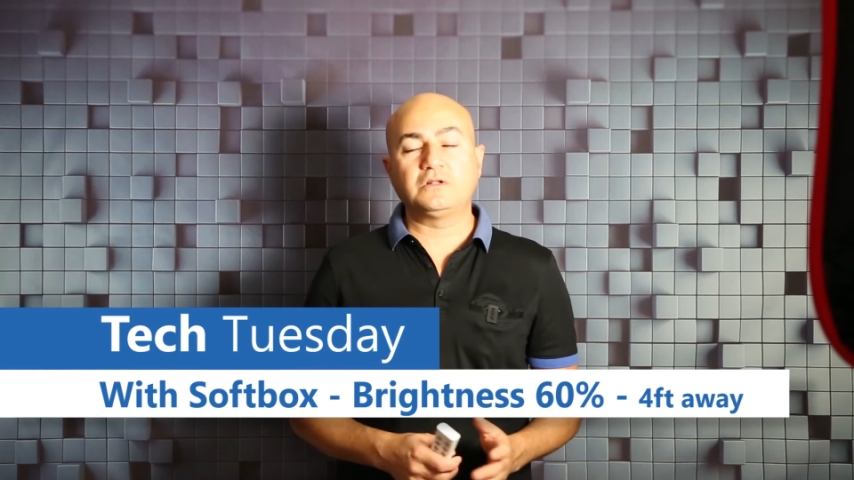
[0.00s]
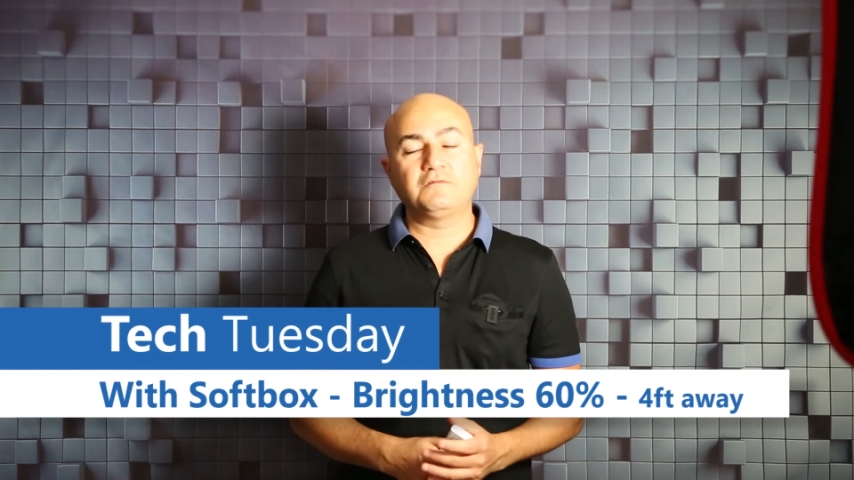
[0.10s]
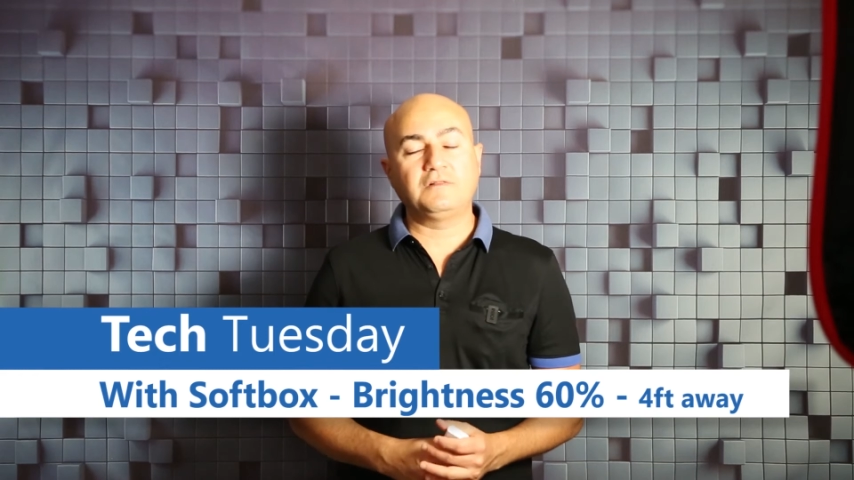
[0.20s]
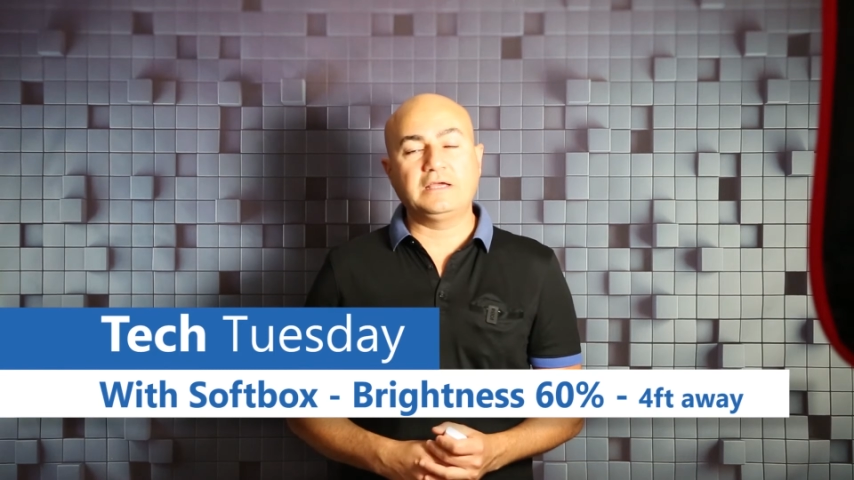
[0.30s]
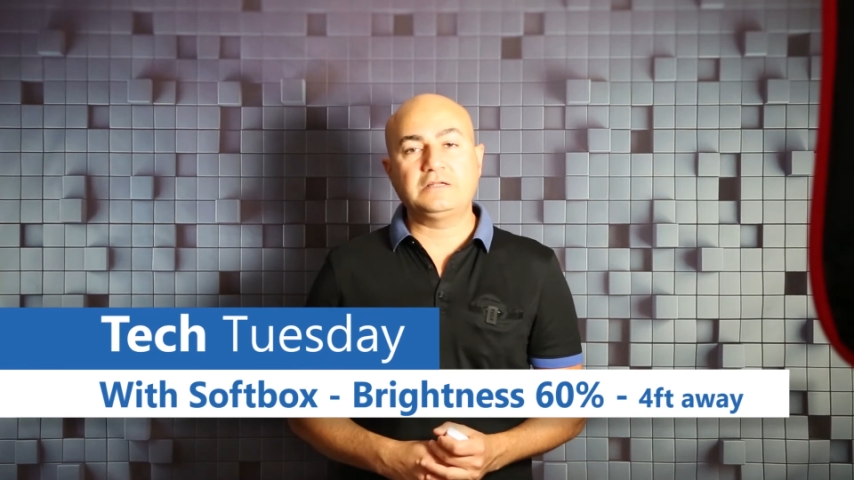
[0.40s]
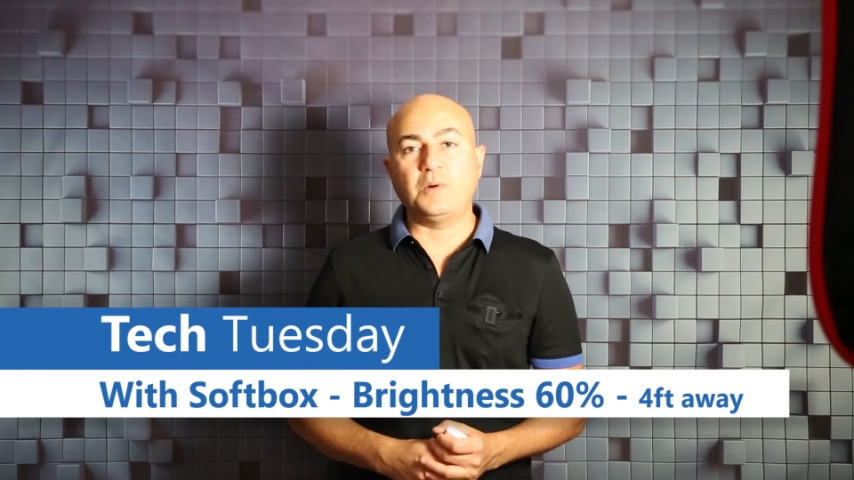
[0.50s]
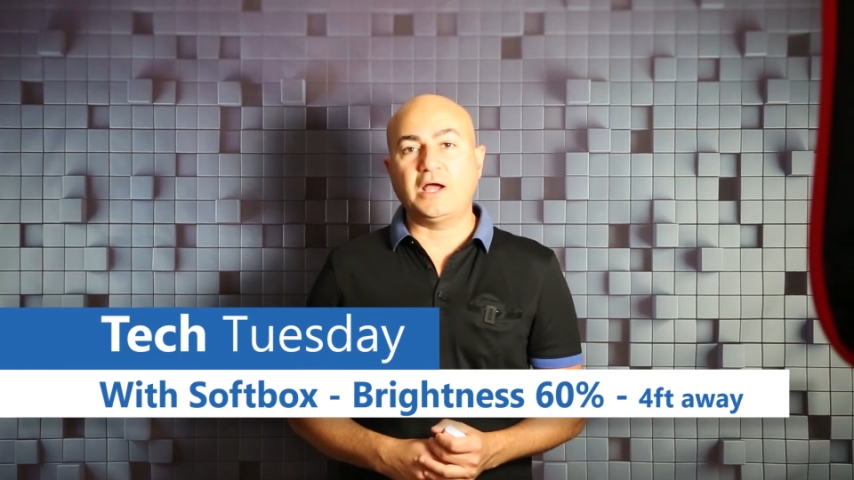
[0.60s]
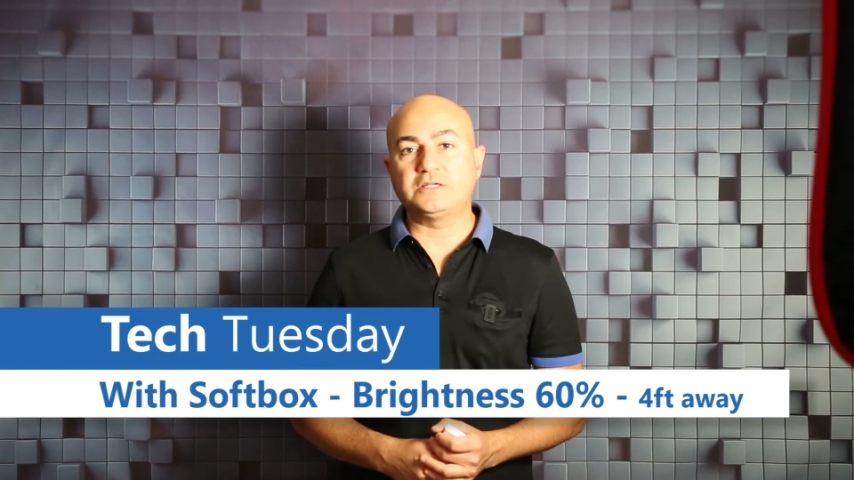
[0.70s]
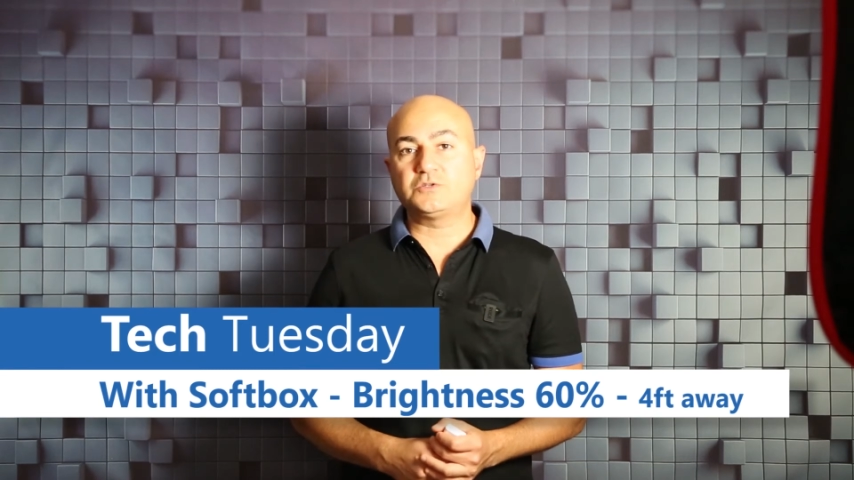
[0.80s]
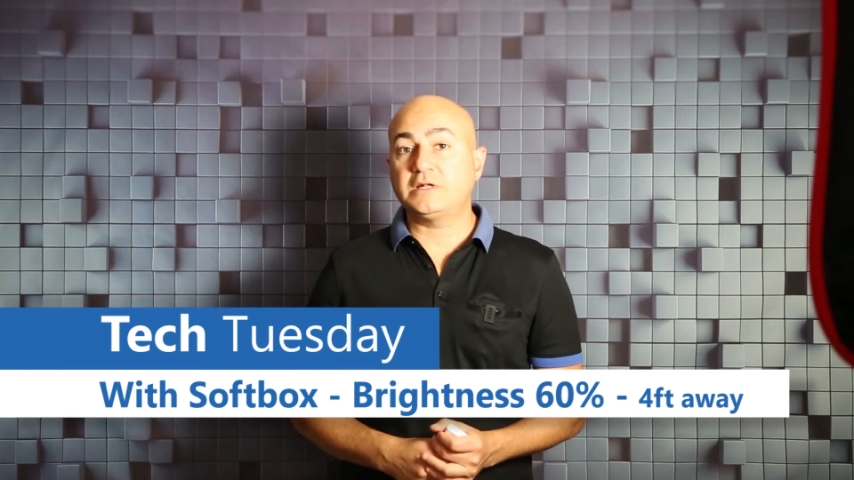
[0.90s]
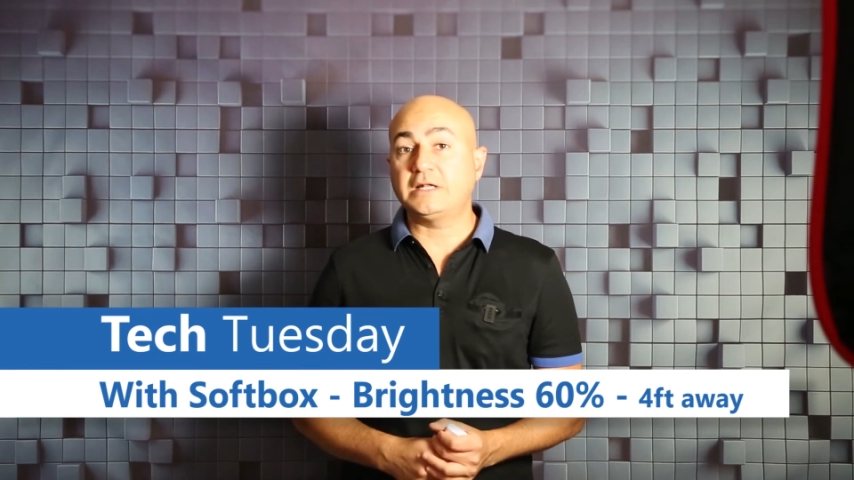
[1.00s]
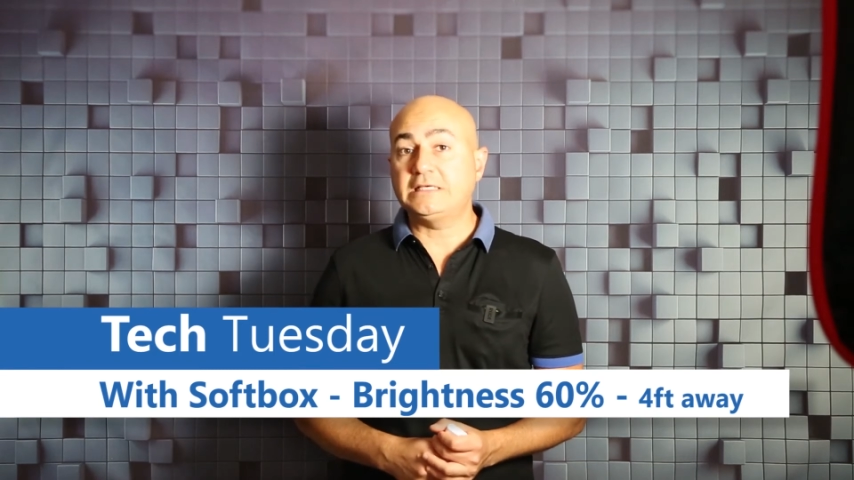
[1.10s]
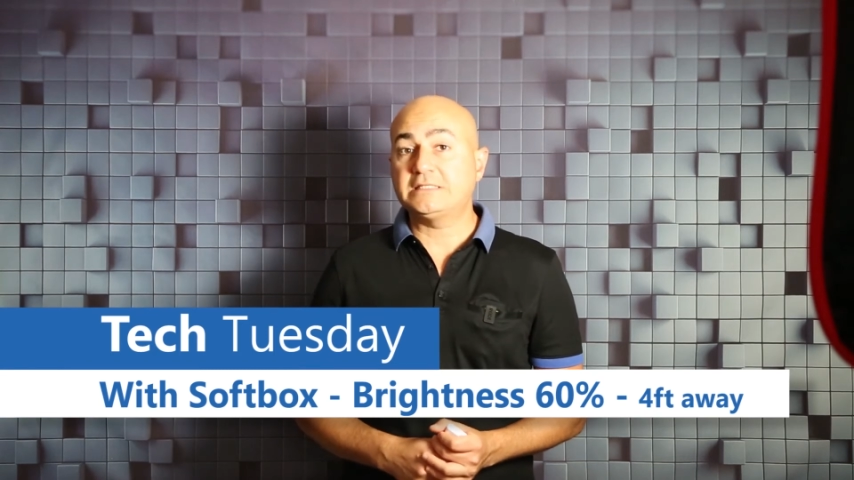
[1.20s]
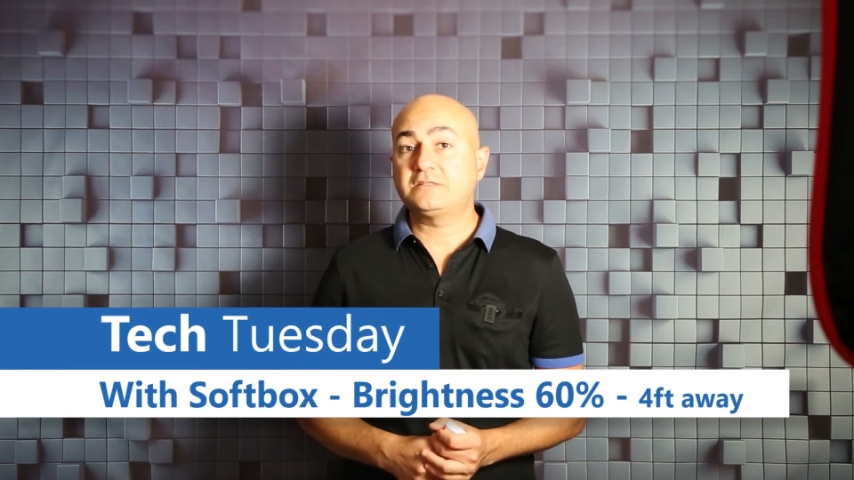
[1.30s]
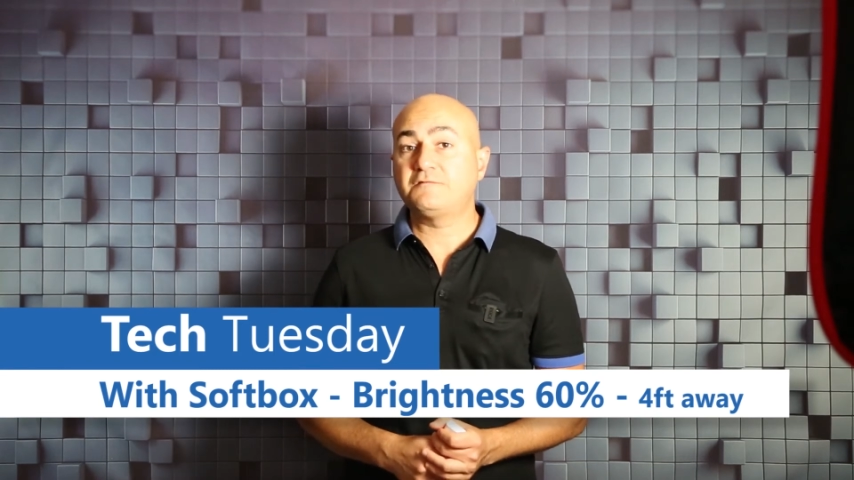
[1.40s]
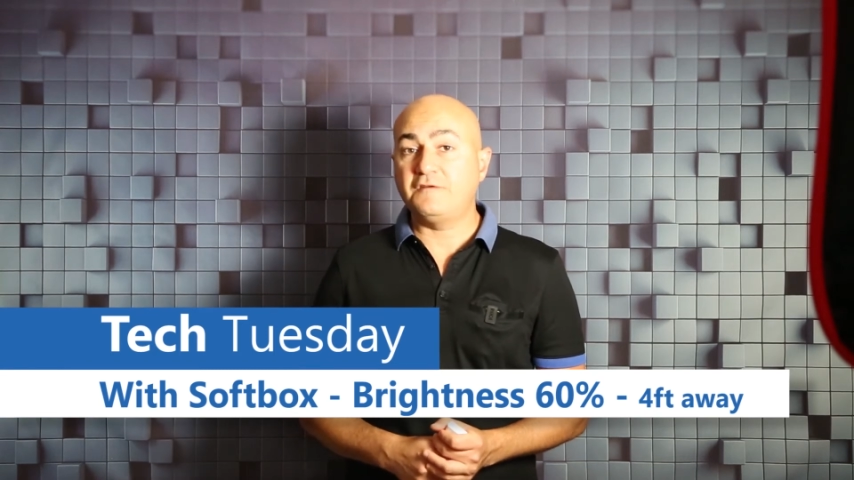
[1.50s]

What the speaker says: of light by at least